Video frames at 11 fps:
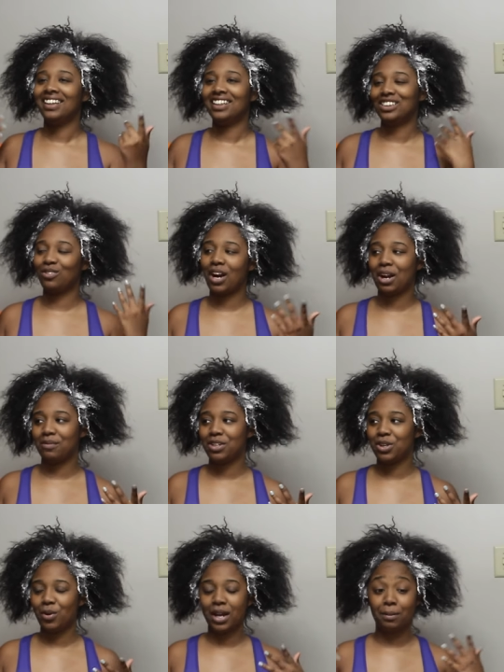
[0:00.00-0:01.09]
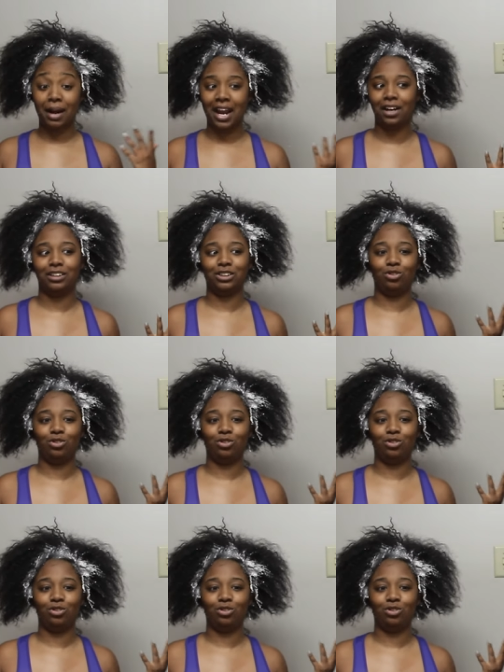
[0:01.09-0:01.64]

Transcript: this is what i've been doing my hair is